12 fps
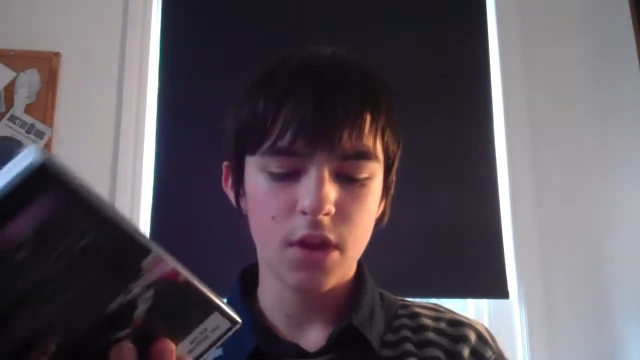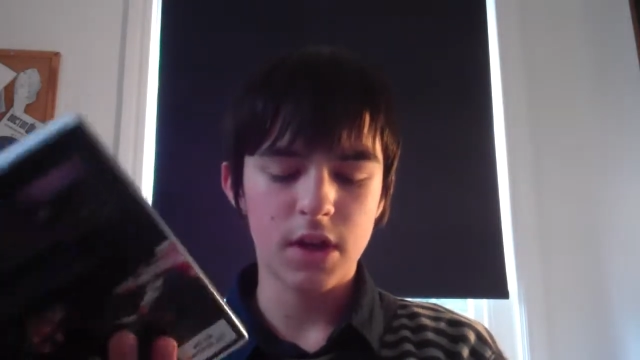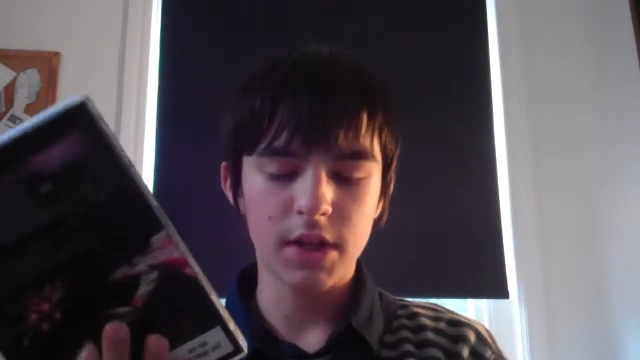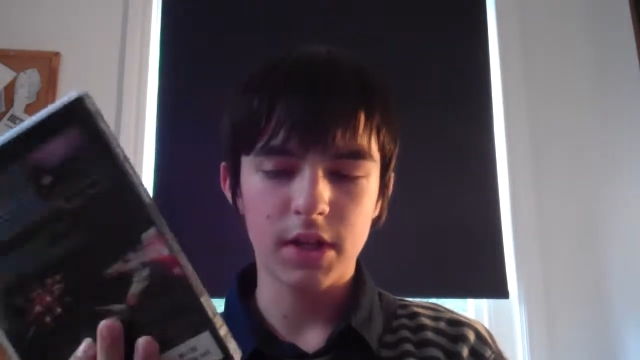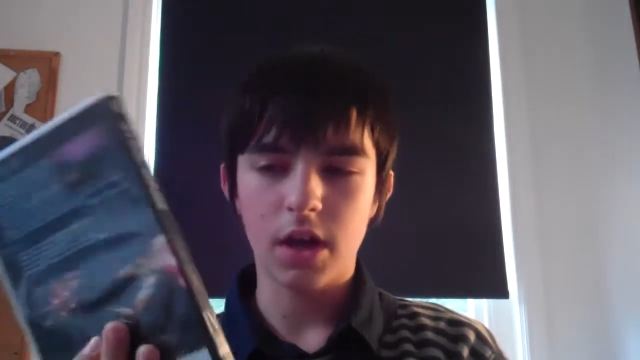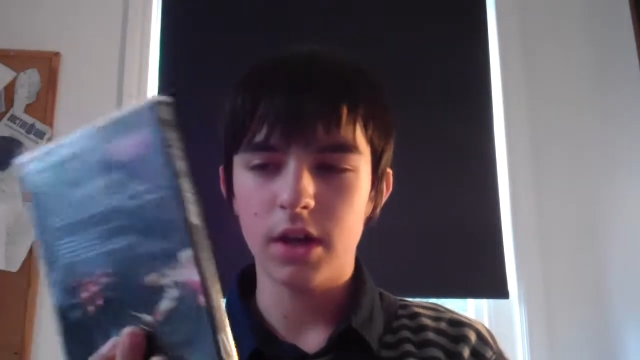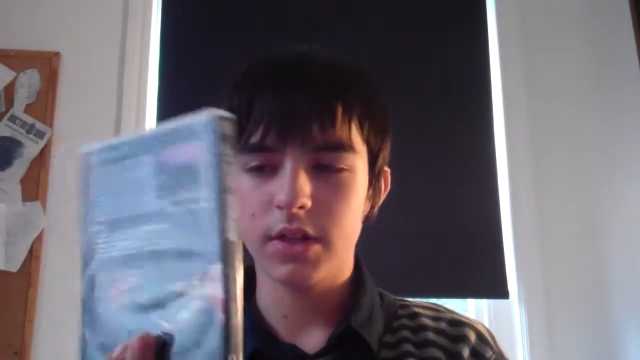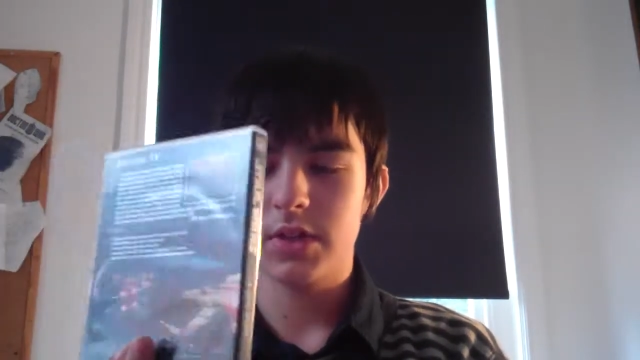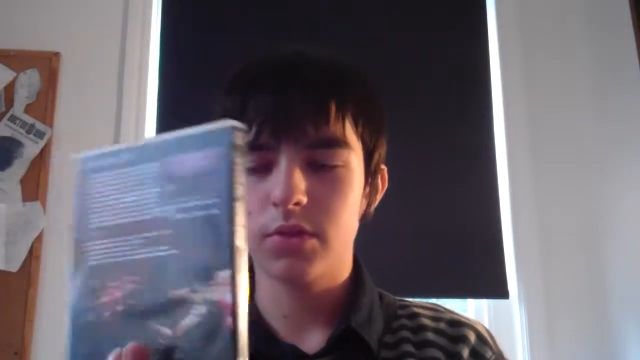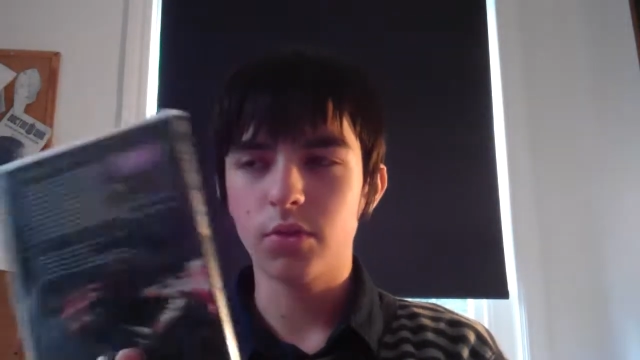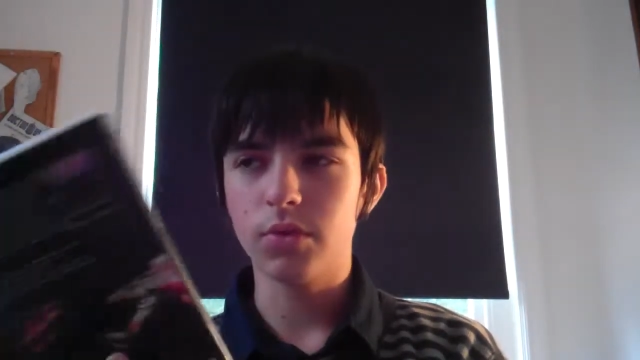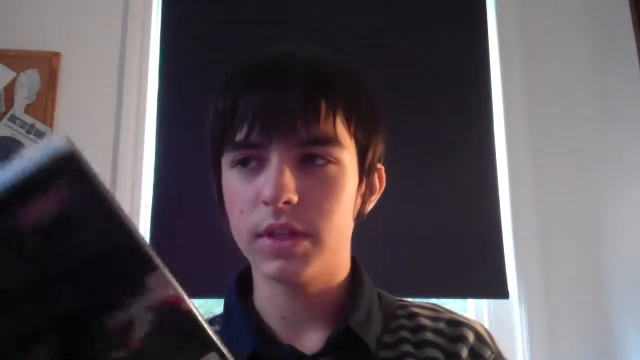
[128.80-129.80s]
I
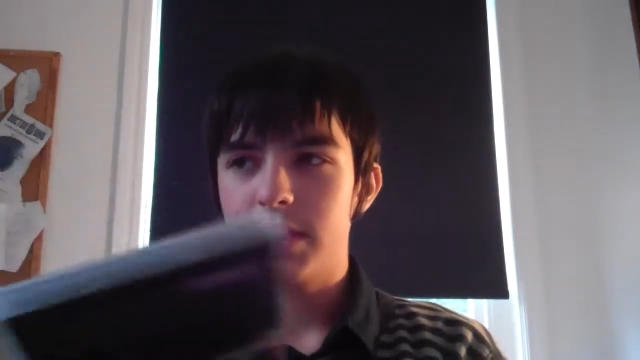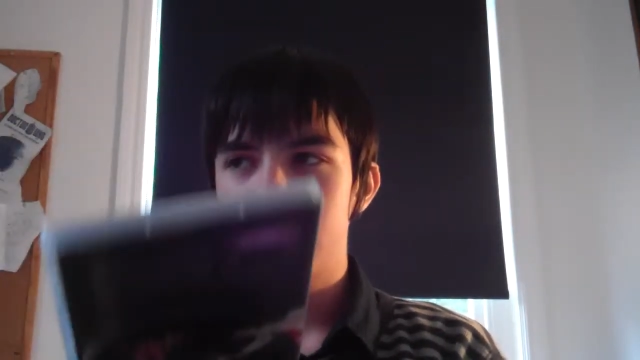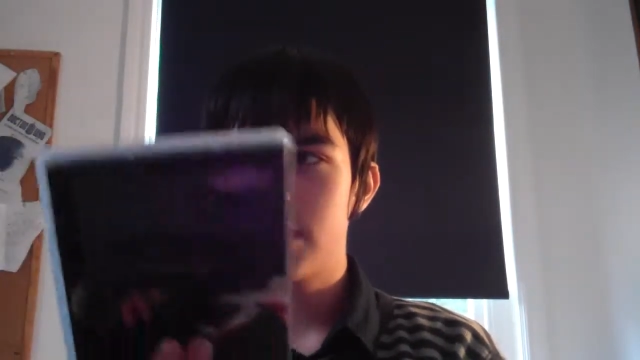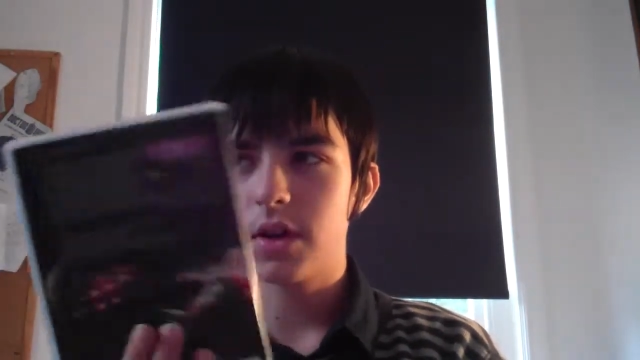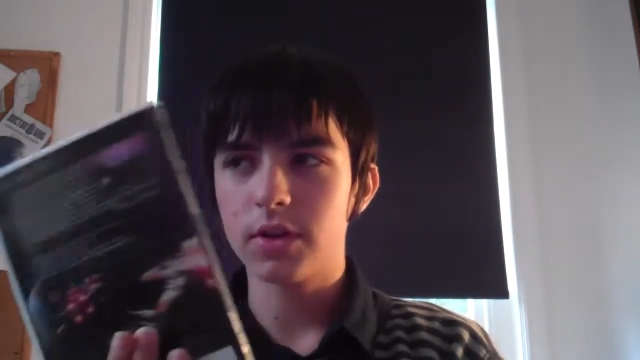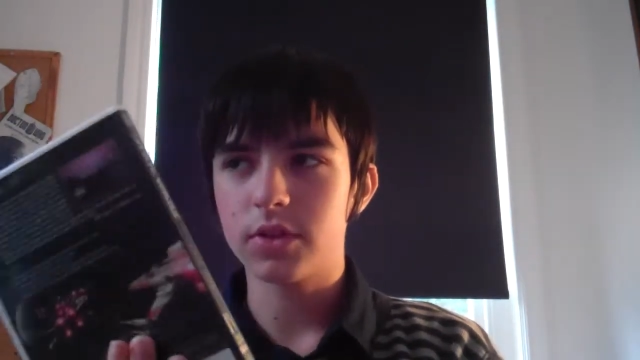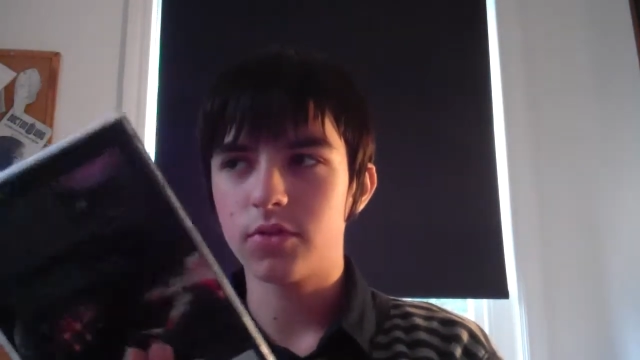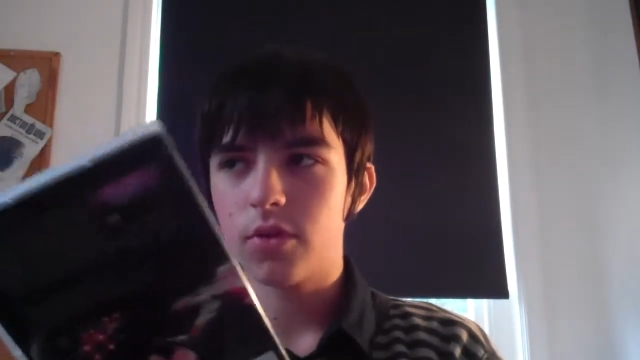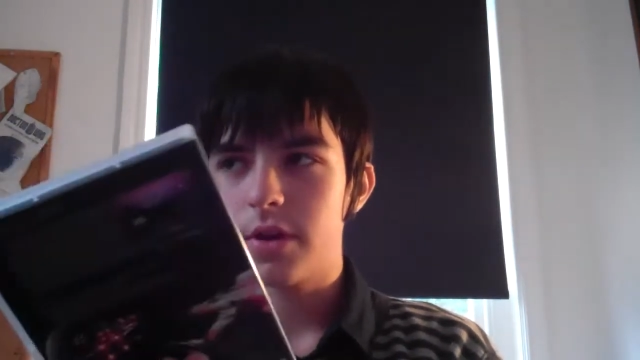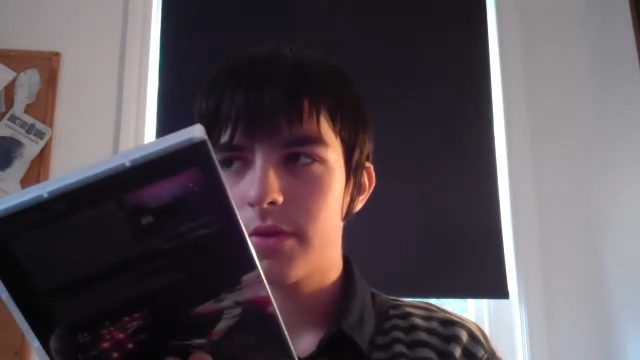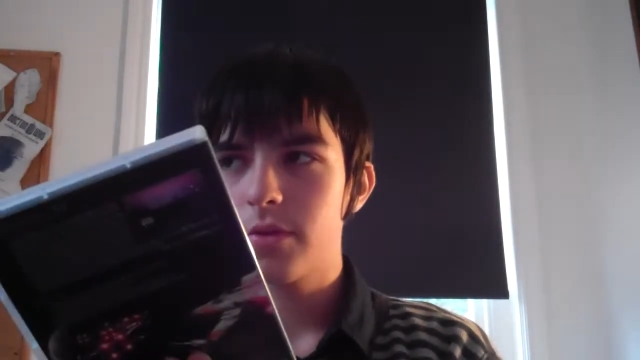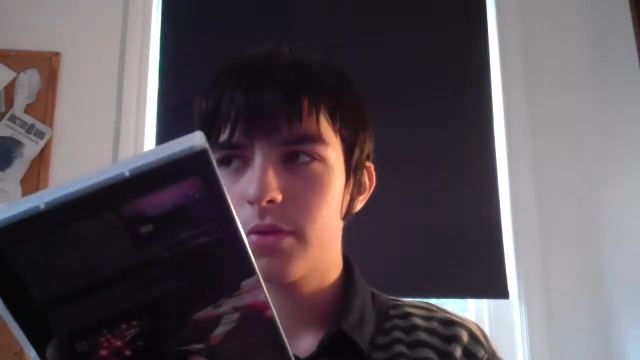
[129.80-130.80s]
saw the Star Destroyer,
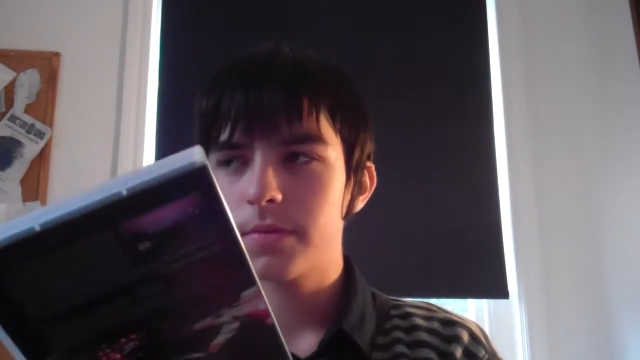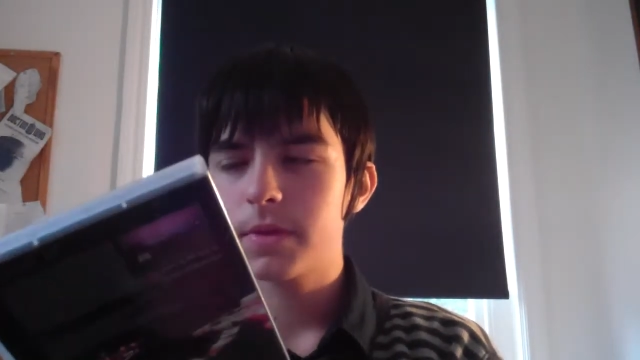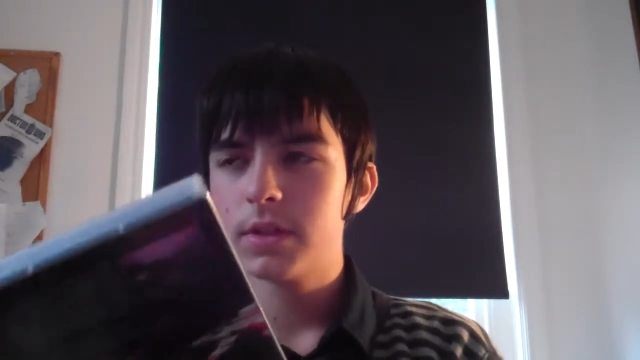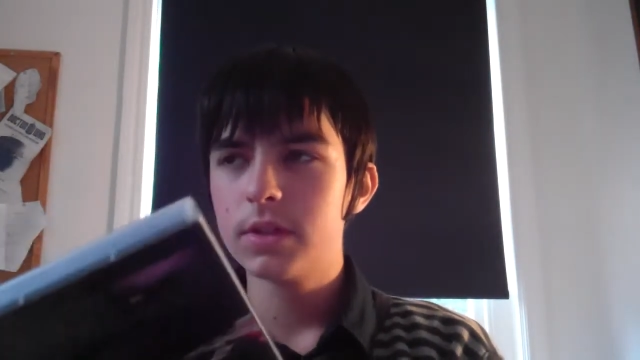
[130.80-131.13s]
I thought,